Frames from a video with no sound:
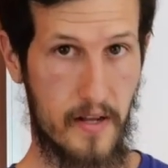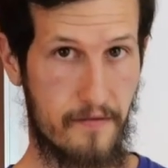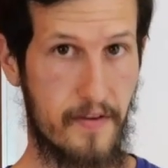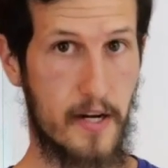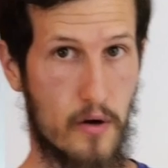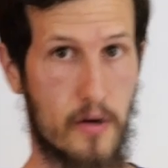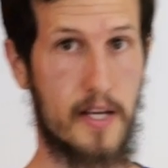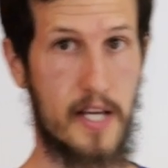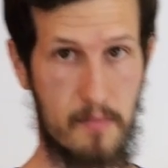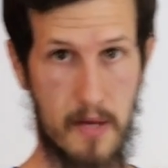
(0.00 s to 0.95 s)
feed on to
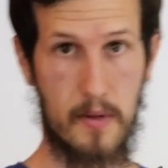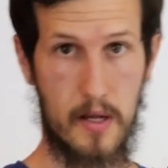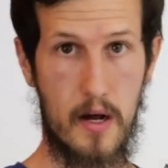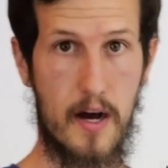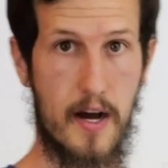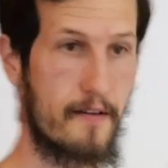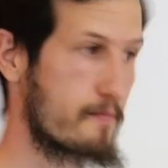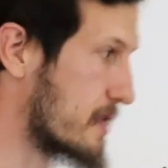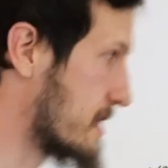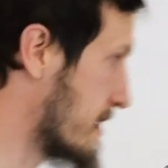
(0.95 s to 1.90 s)
keep them alive,
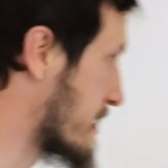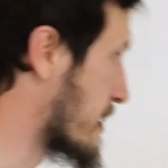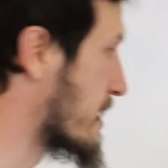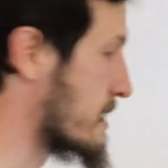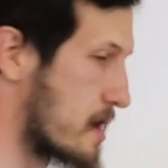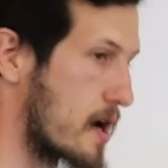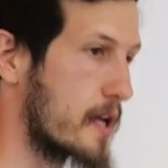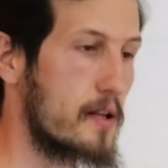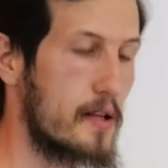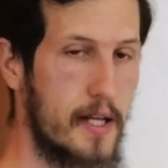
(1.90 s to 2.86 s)
but then they're
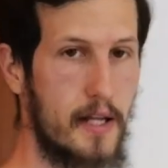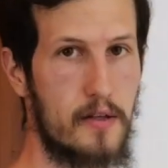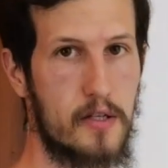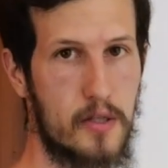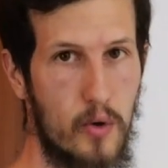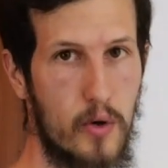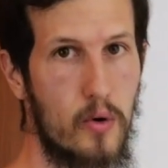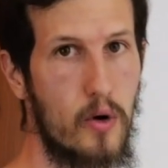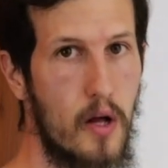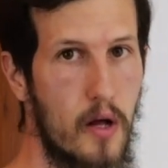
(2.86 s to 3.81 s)
inoculating the
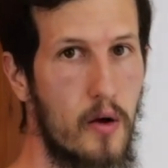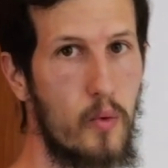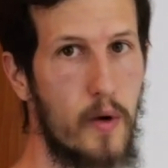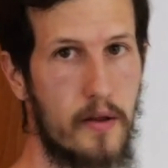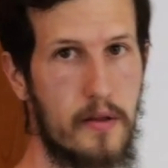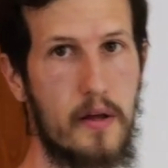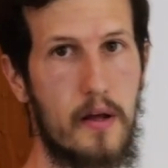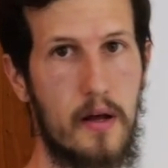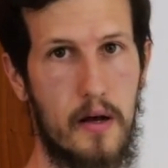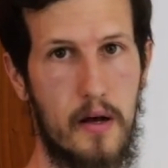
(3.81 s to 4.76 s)
soil with
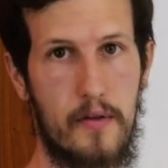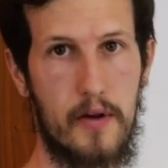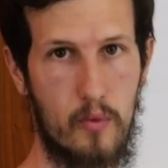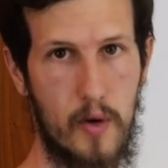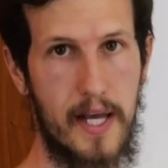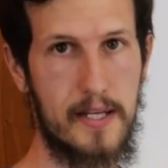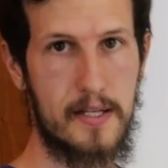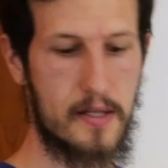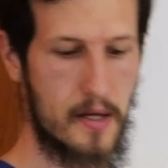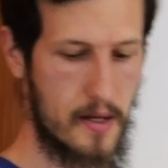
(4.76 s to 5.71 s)
their
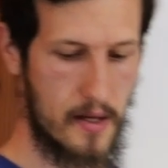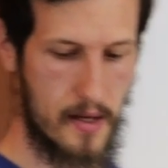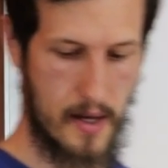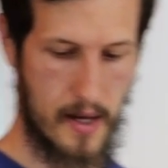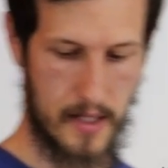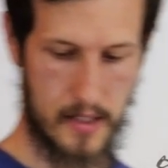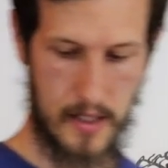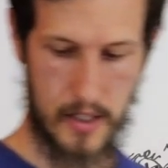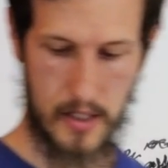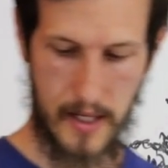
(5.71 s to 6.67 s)
waste and
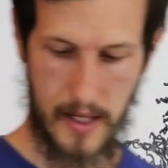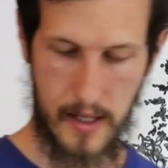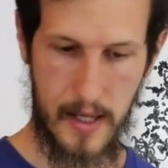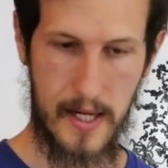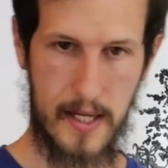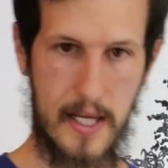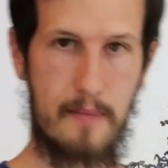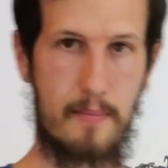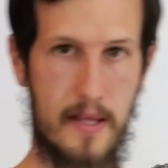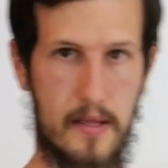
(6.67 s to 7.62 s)
such like, and
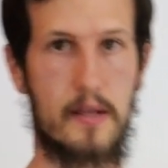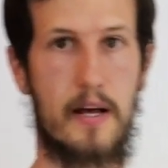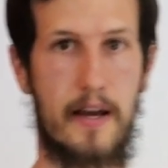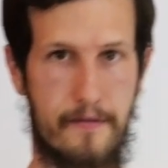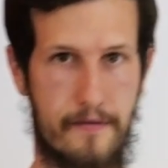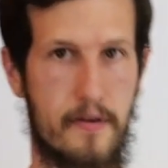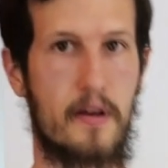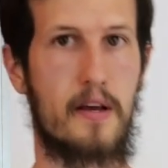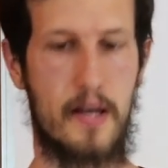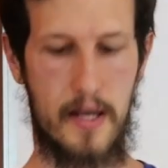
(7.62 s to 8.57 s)
keeping the life
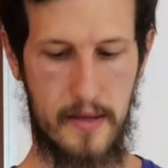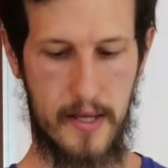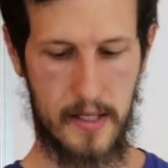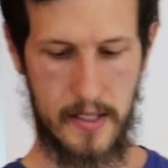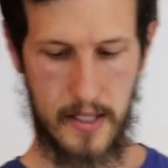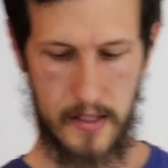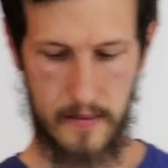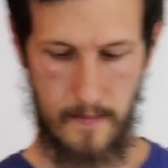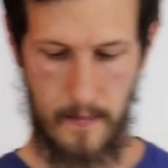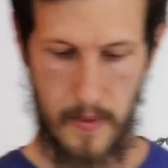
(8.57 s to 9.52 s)
in that
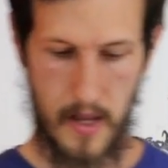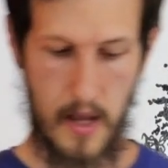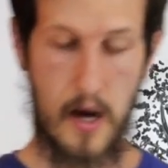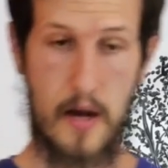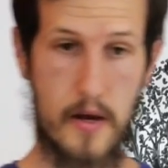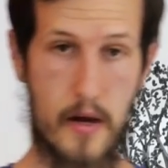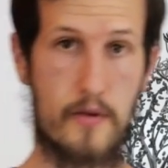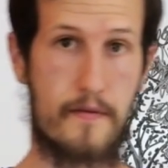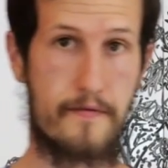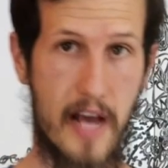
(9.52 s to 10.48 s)
system. Another
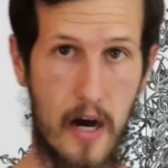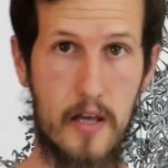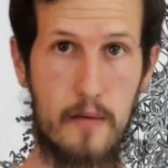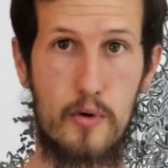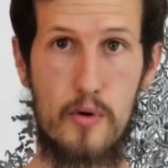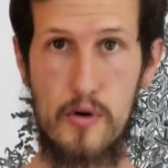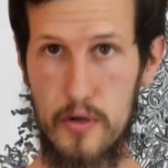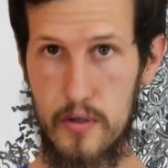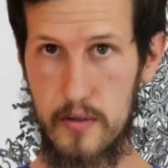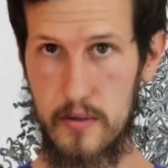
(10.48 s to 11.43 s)
valuable
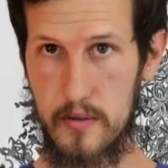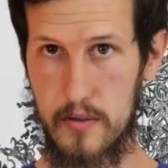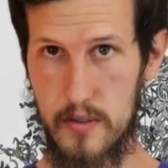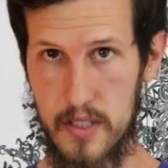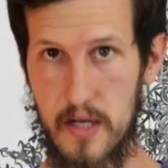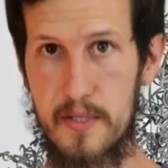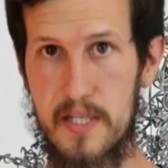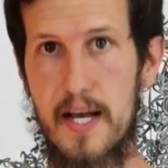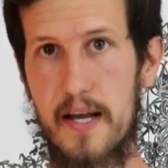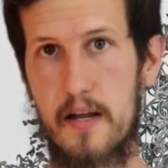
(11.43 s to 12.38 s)

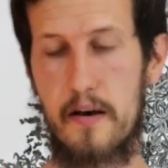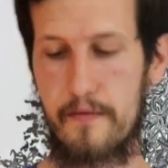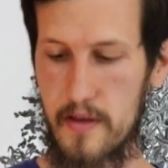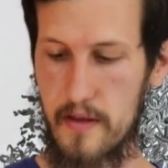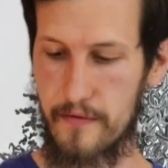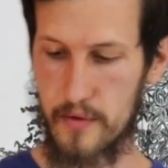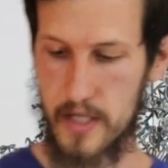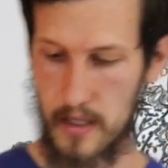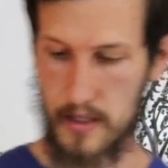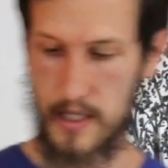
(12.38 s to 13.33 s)
subset of the
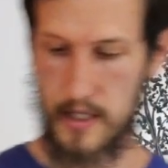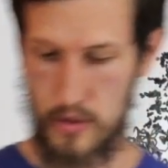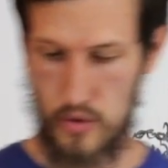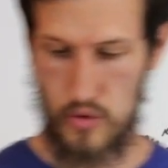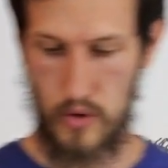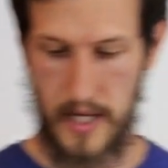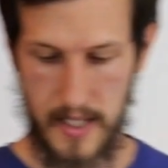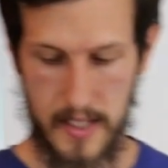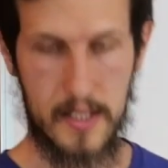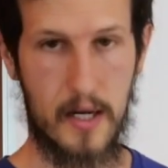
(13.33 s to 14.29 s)
fertility tool
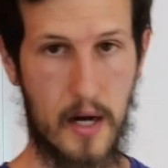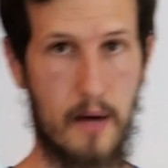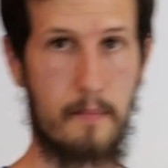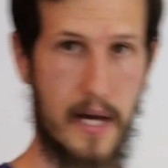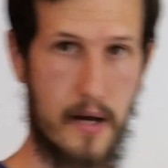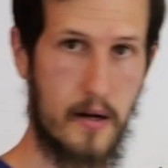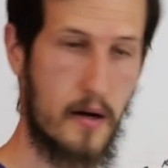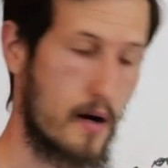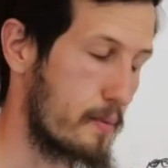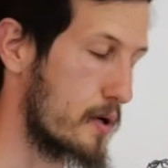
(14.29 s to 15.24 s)
is
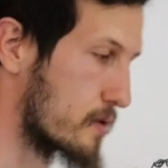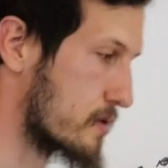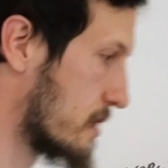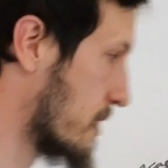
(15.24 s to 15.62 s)
compost.